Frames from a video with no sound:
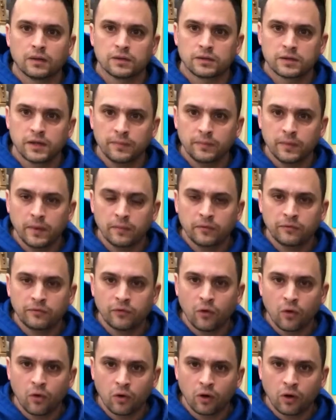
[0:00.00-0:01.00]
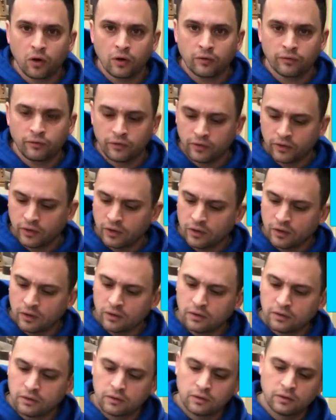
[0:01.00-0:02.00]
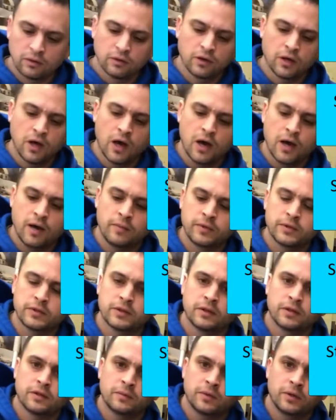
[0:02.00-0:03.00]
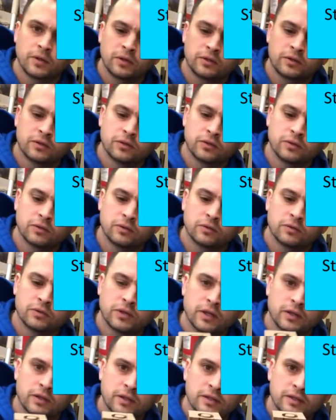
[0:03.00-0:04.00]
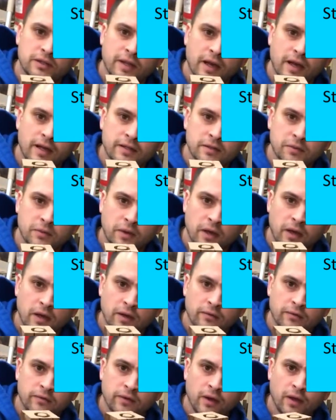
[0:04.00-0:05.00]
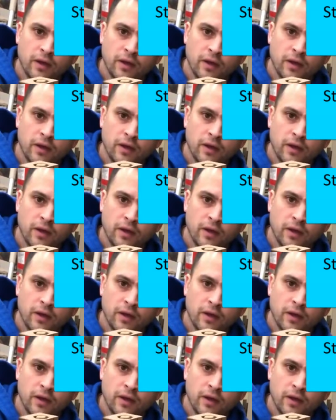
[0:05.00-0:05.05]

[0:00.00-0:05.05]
Step number 4 for the knob is going to be to take these lines that we have